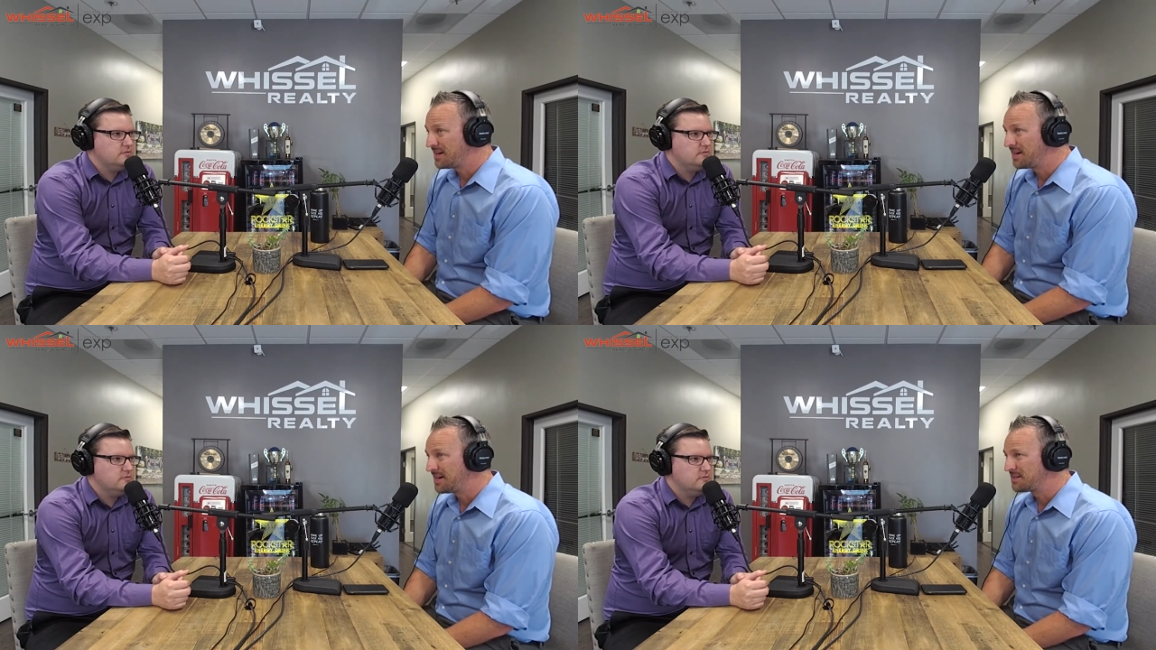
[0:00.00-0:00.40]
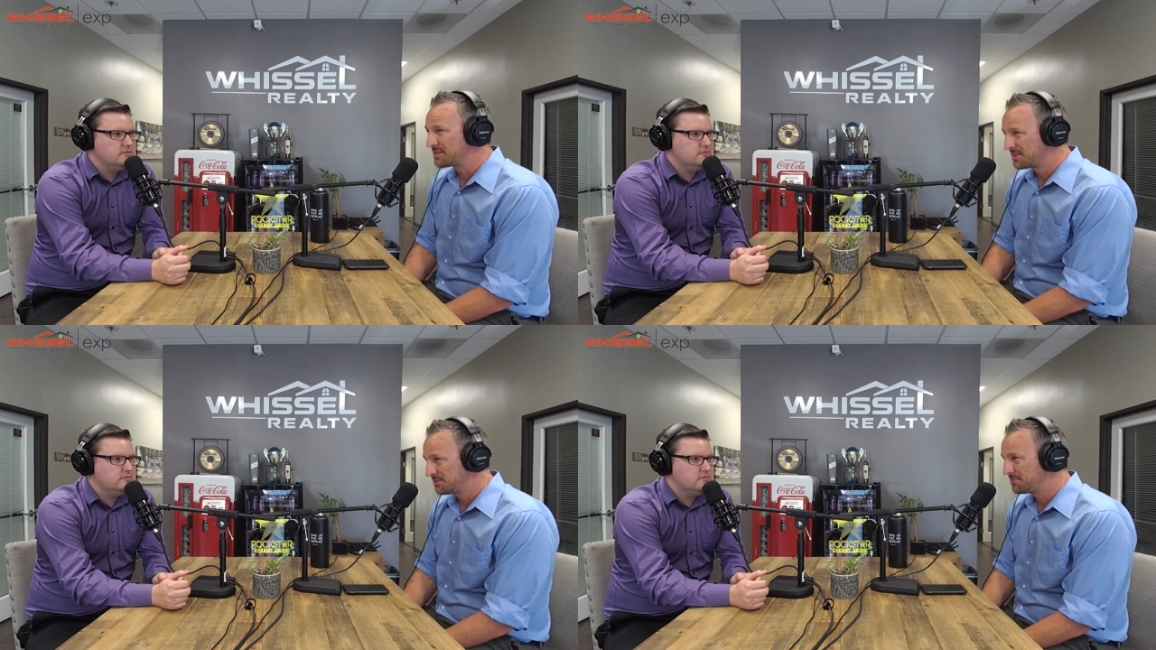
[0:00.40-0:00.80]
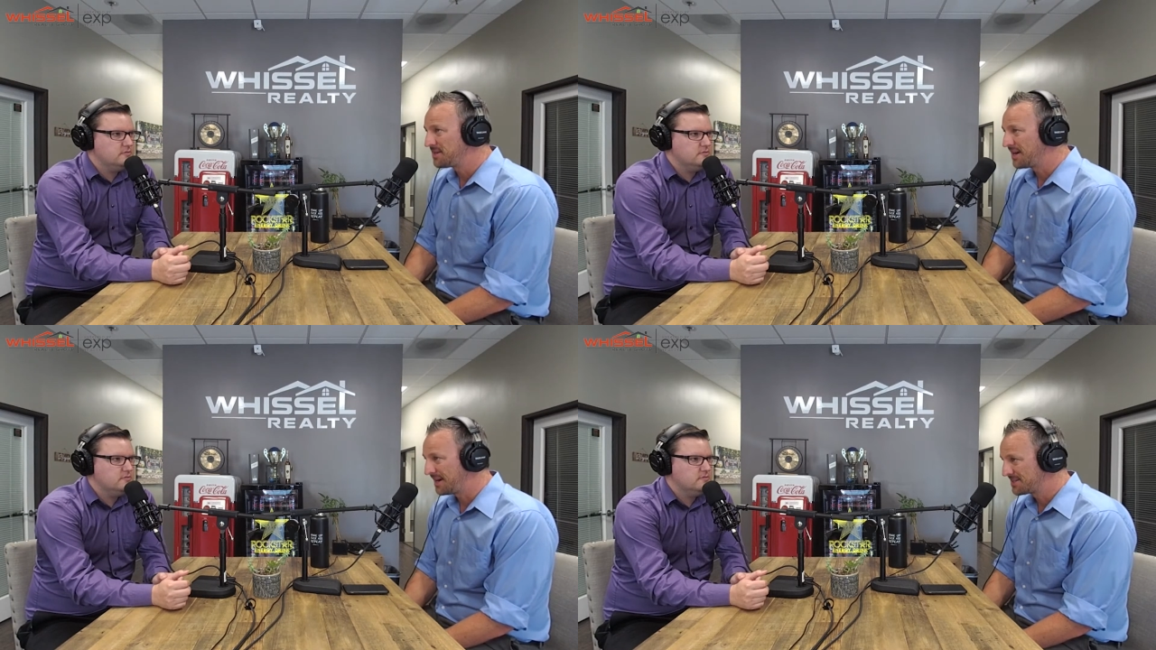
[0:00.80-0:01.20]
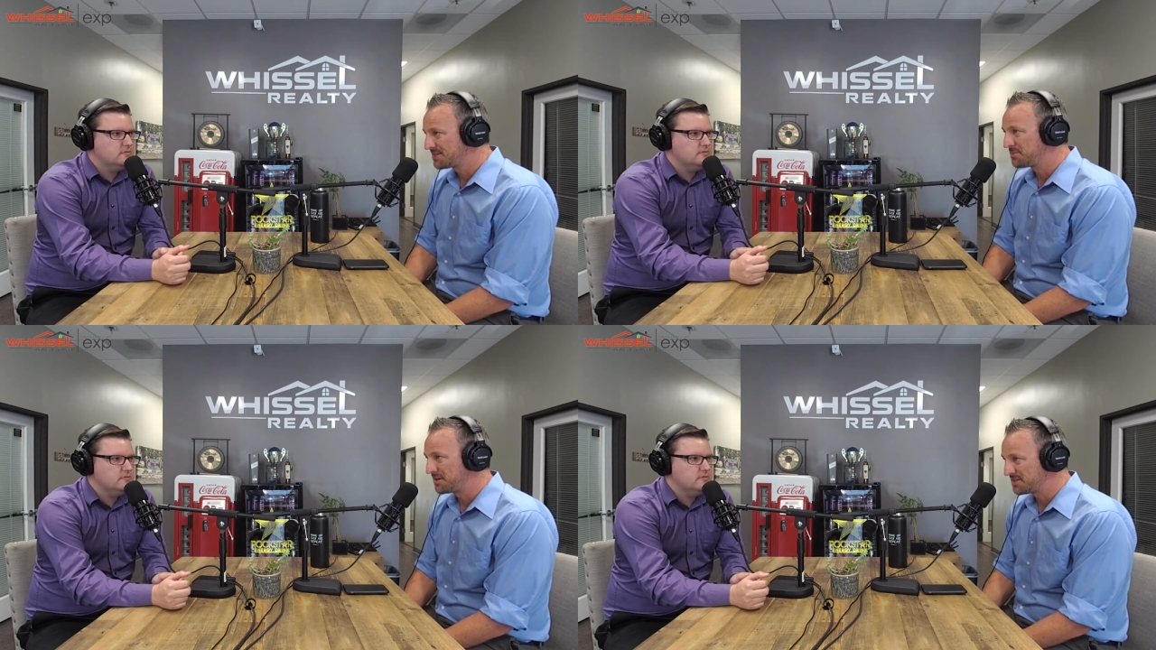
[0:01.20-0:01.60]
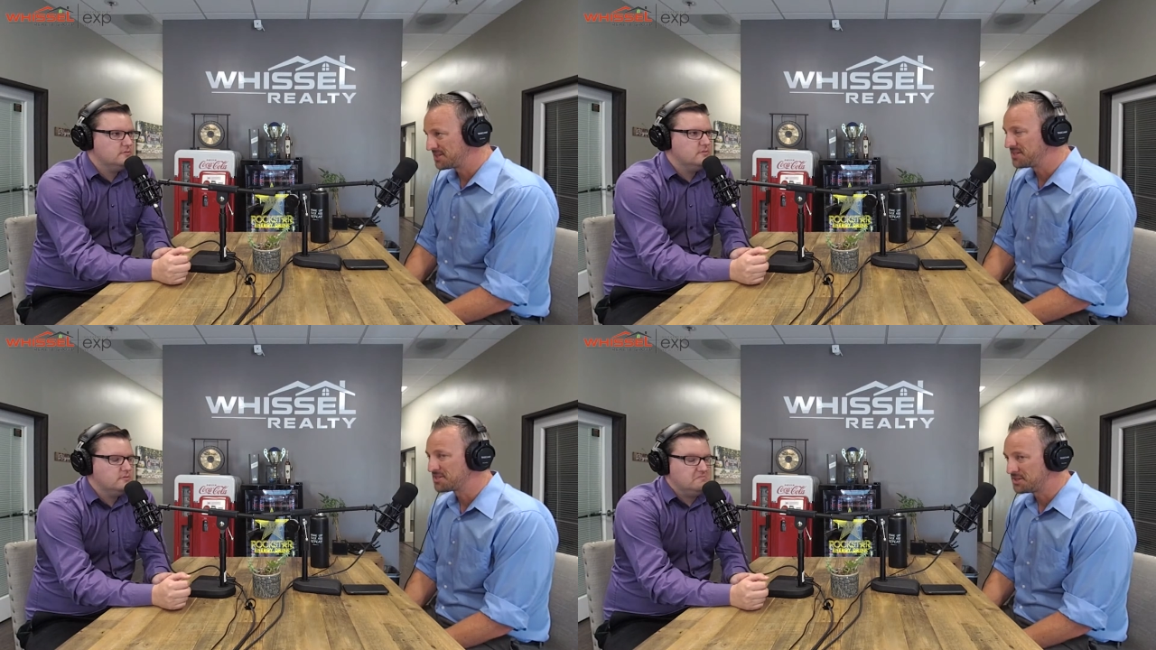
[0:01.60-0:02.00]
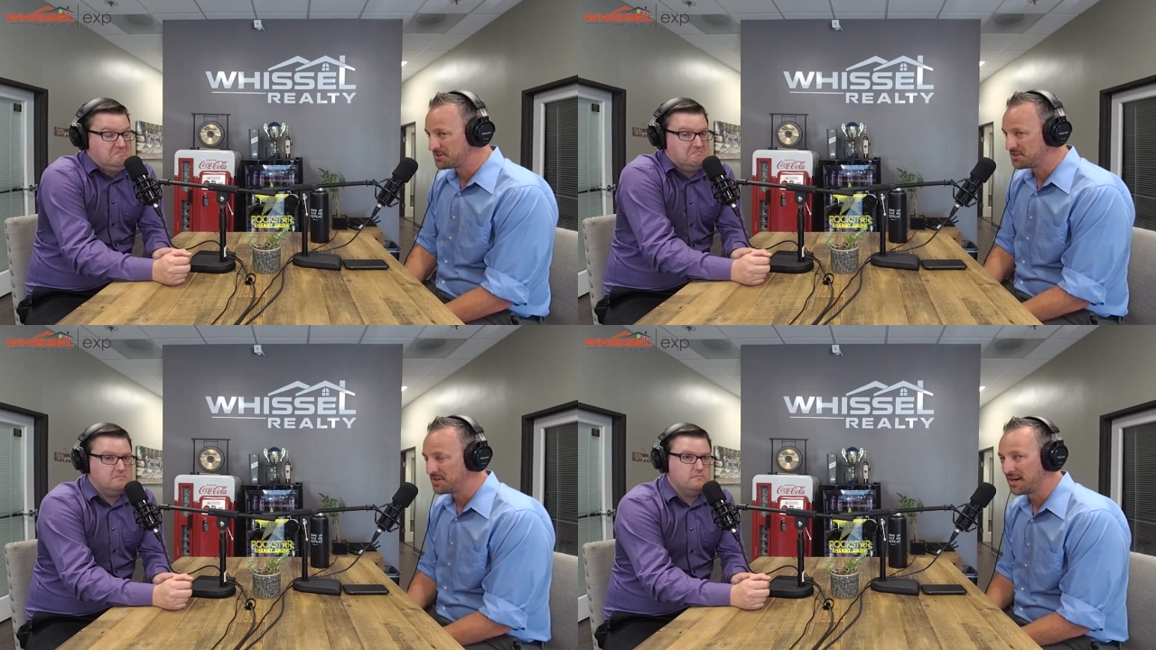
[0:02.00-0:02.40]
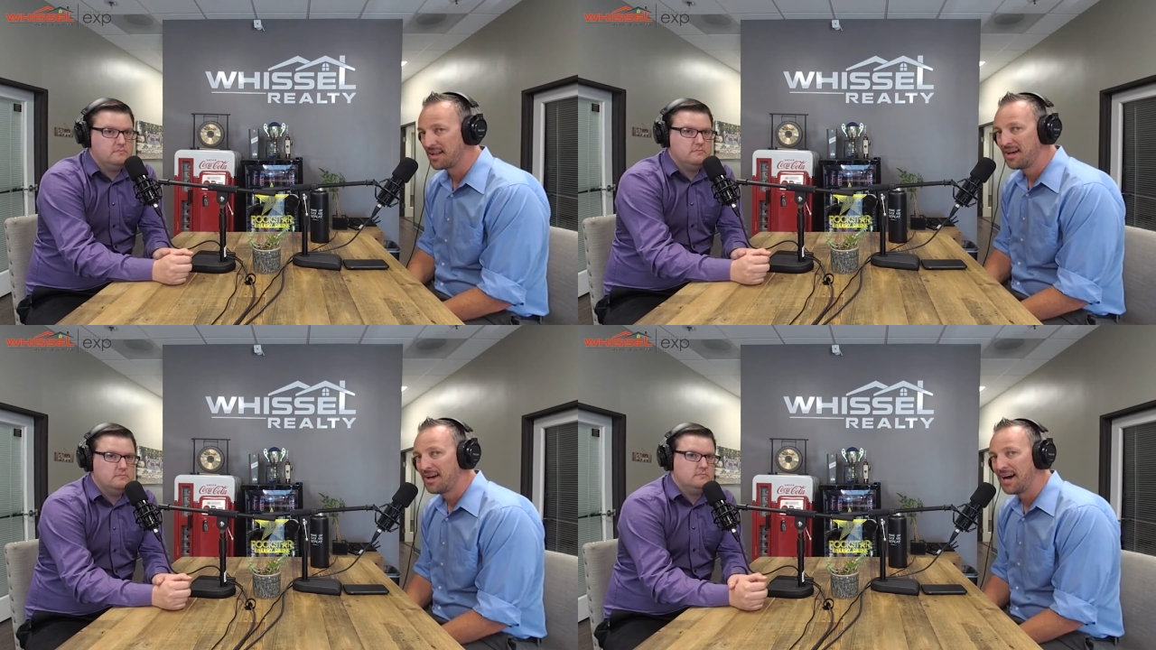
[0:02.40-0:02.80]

Speaker 1: Uh, some, yeah, some areas on the East Coast do that.